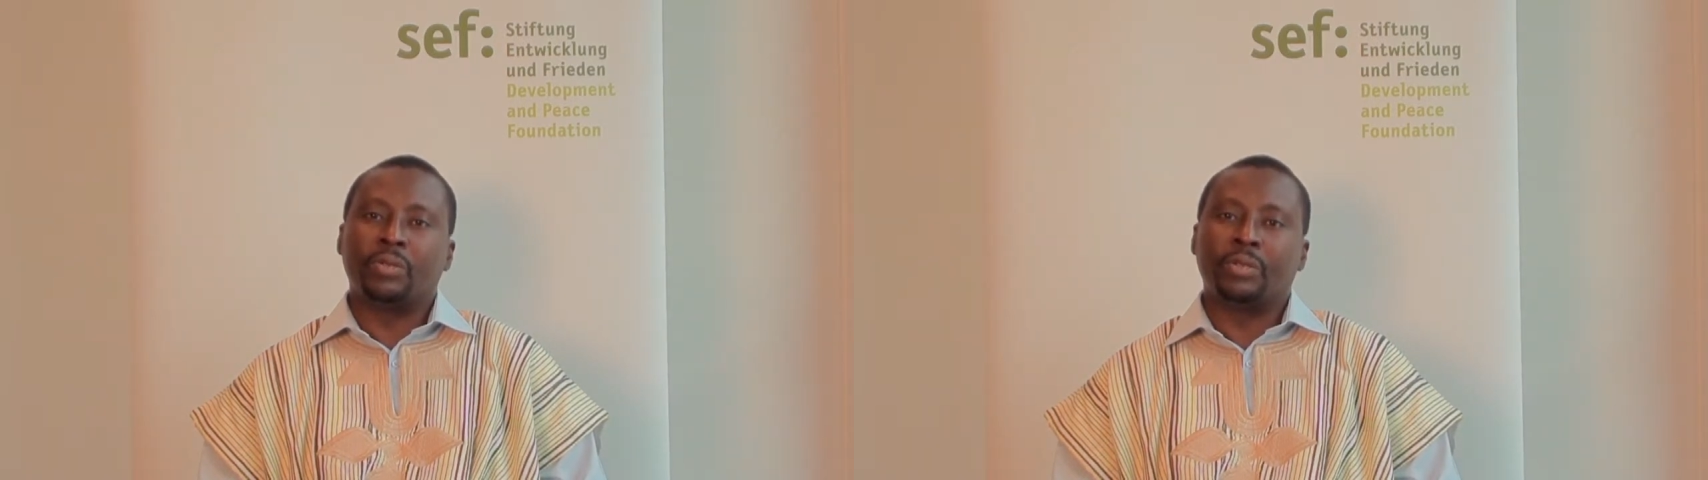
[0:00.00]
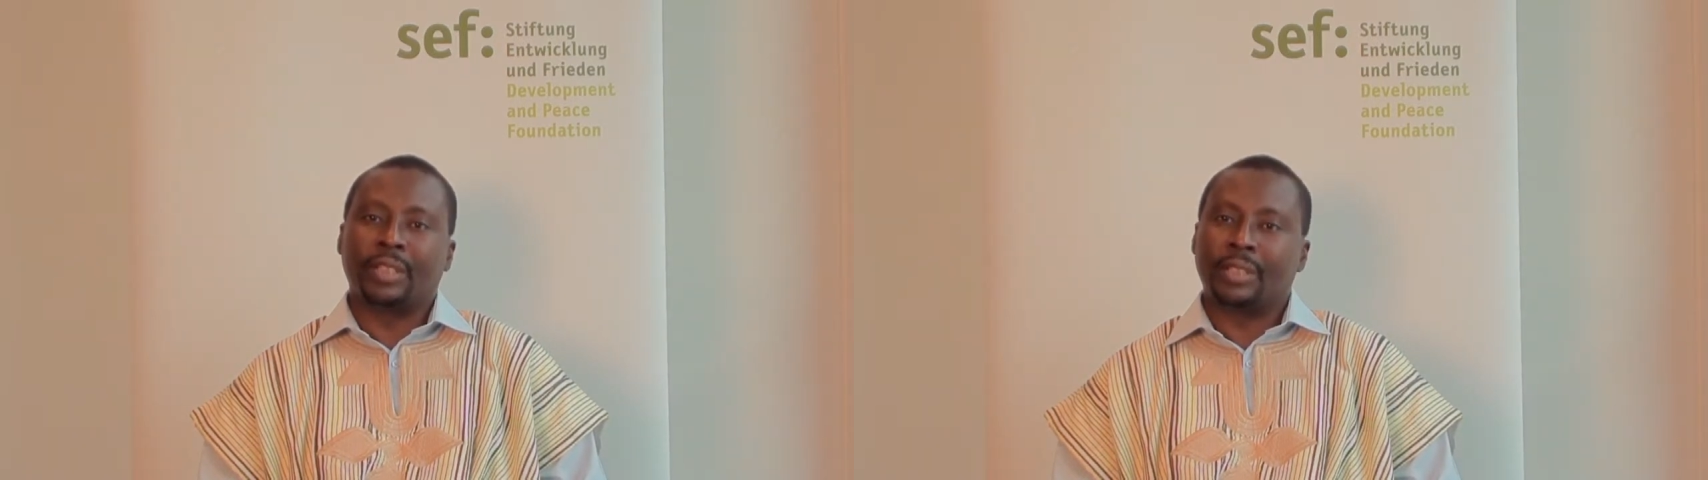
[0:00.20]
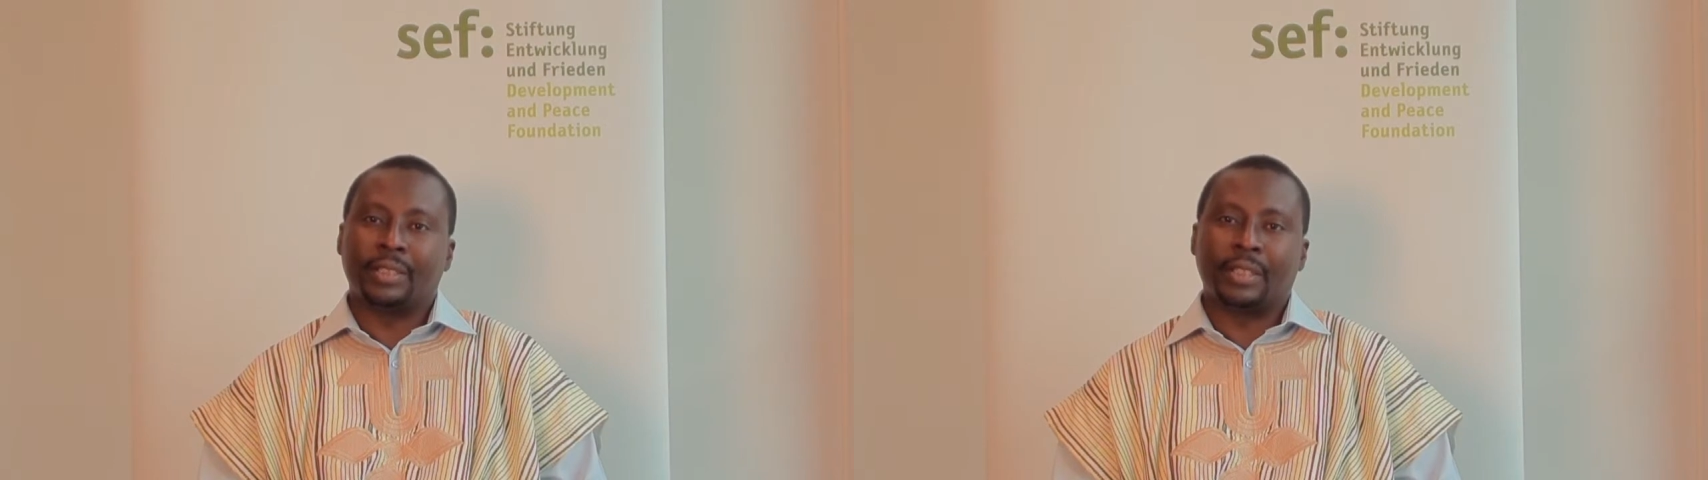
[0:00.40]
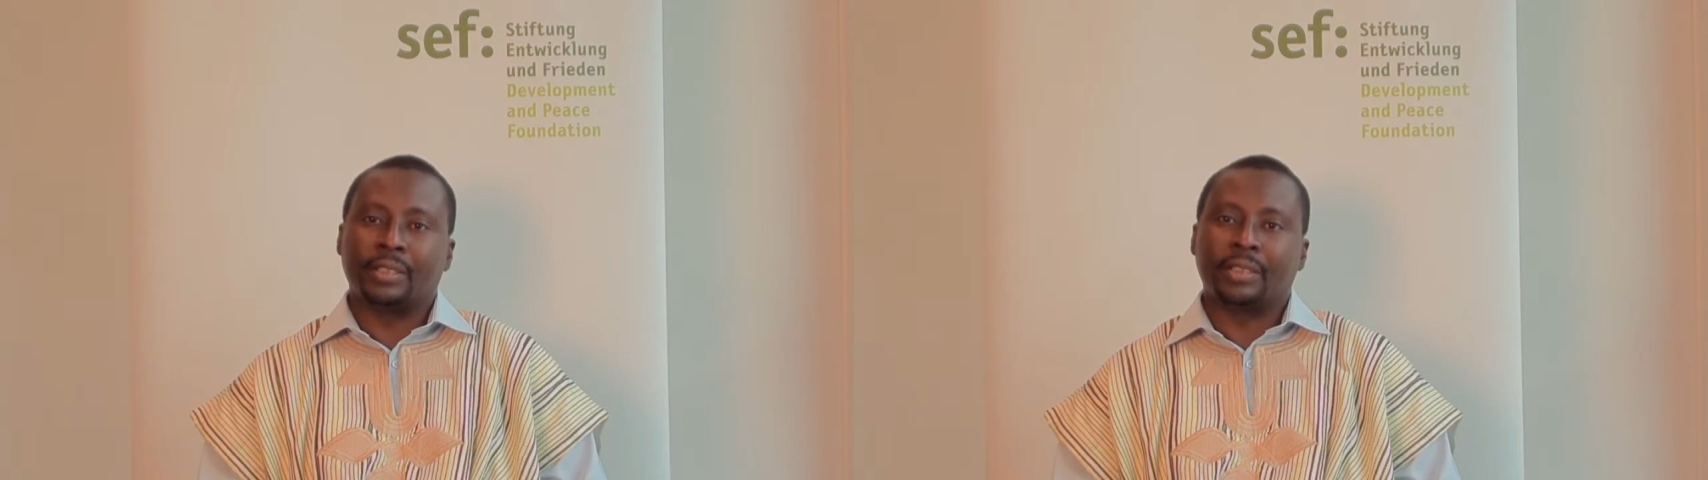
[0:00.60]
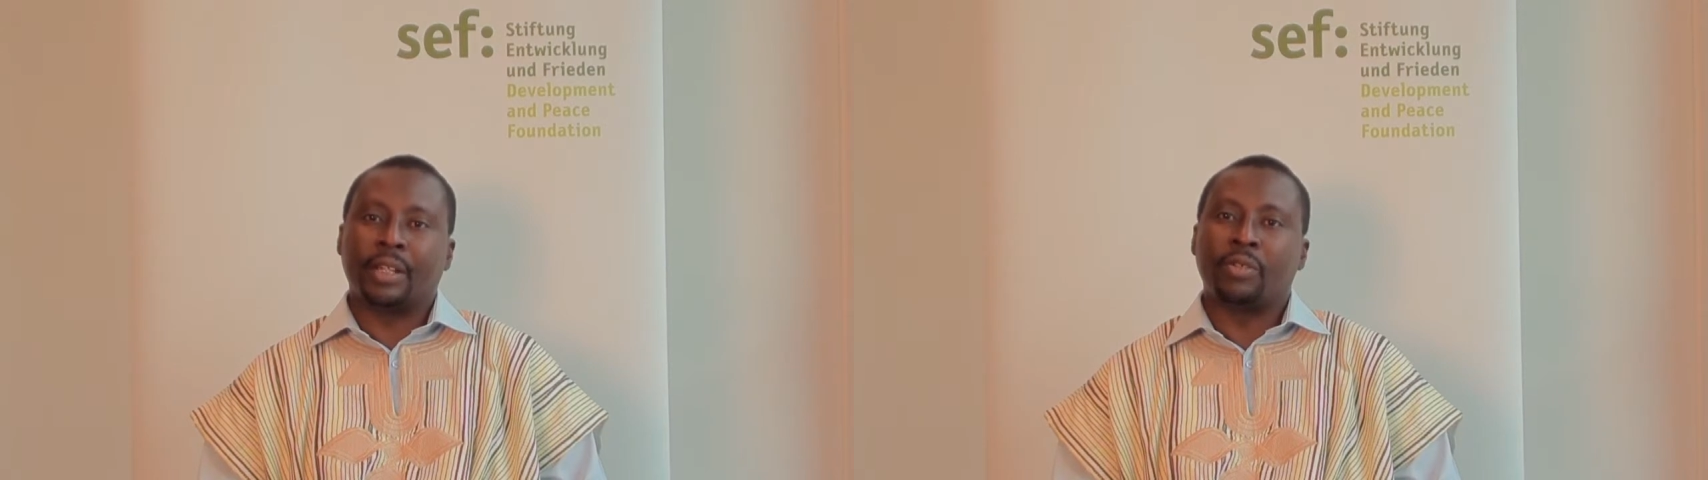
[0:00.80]

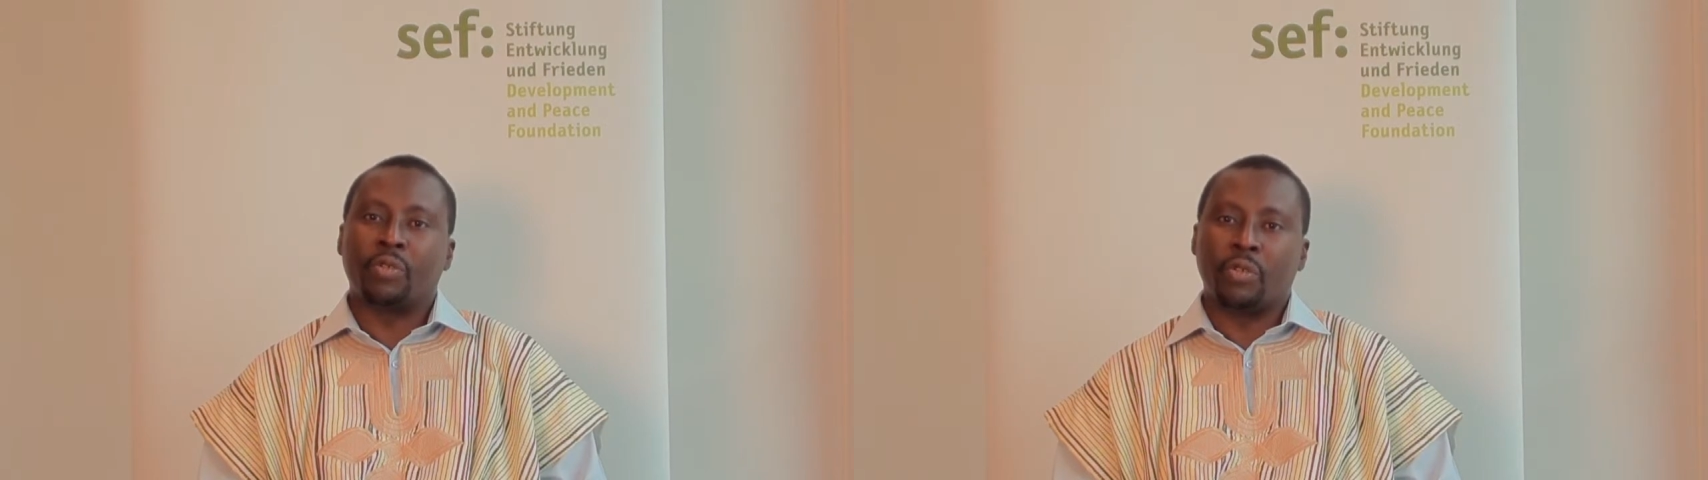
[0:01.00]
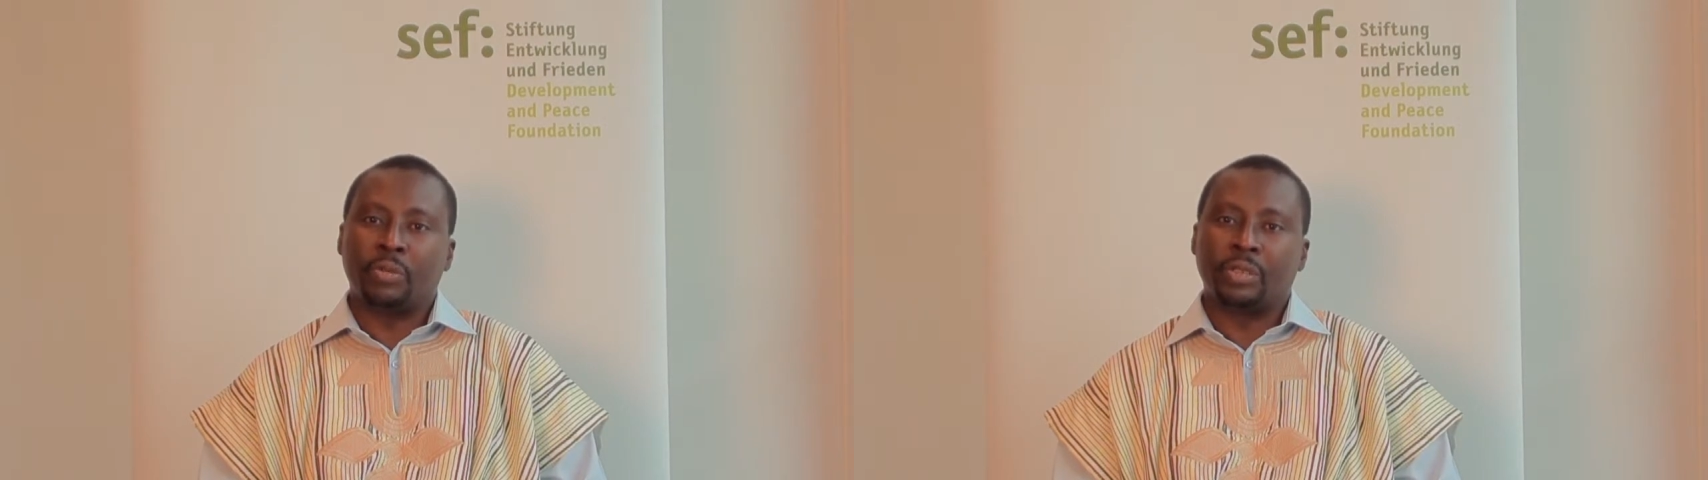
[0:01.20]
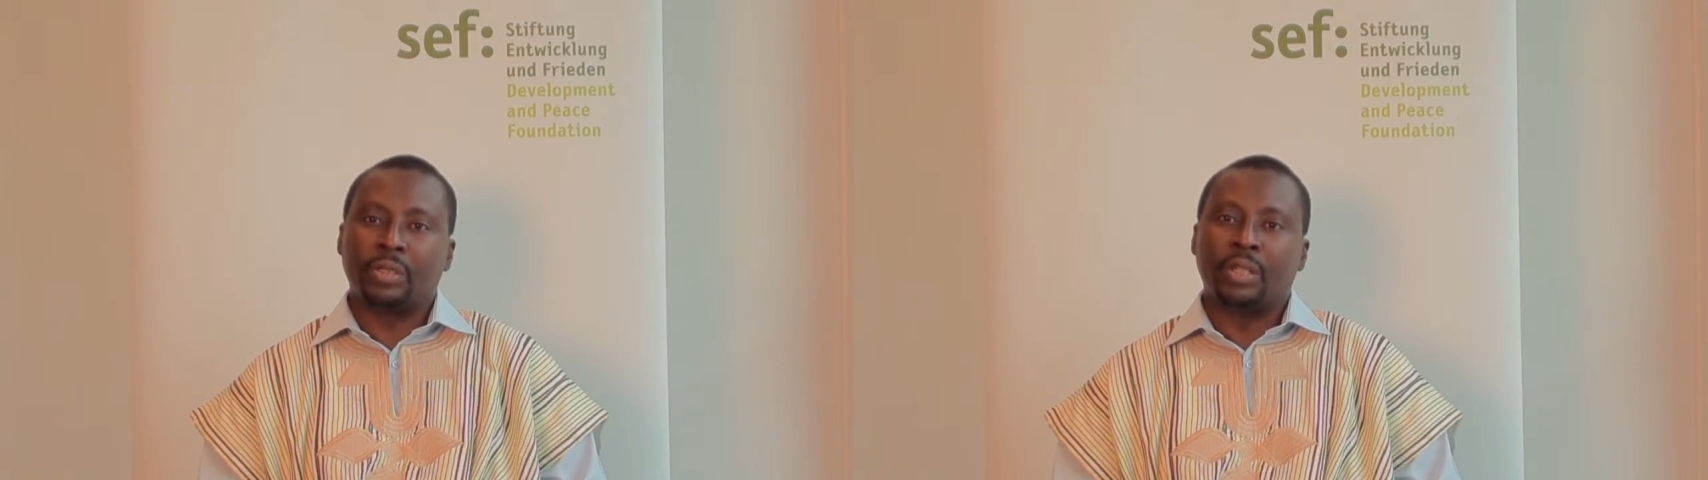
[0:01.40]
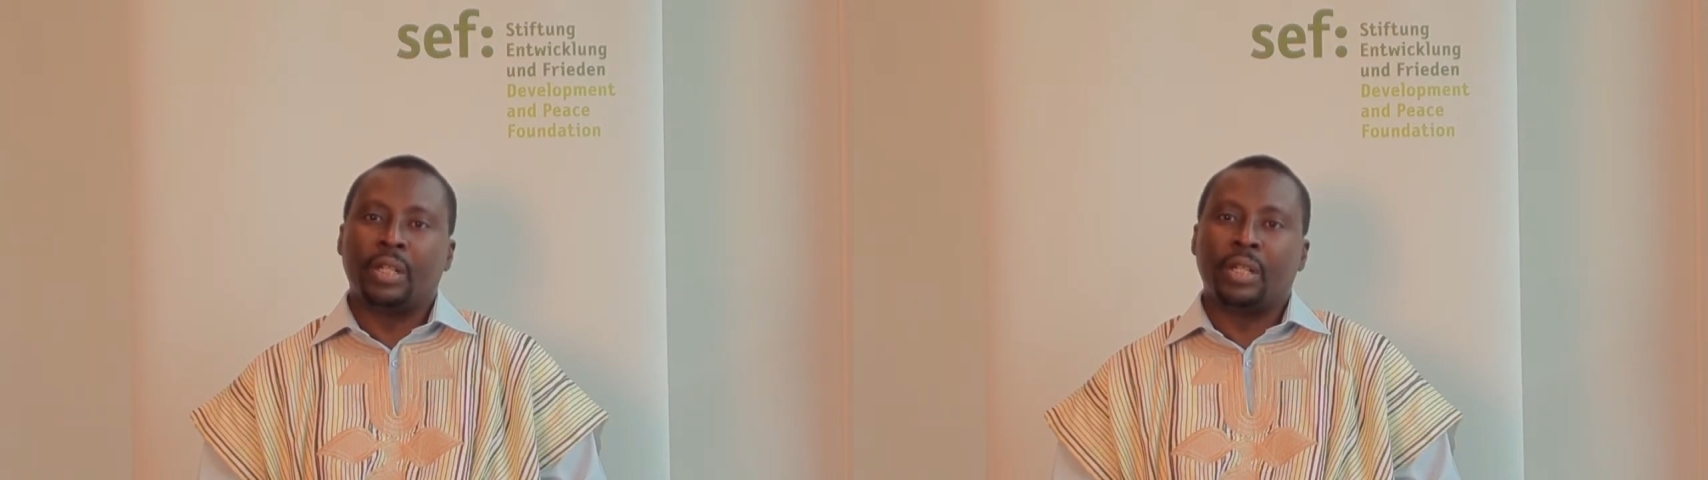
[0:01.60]
citizens and groups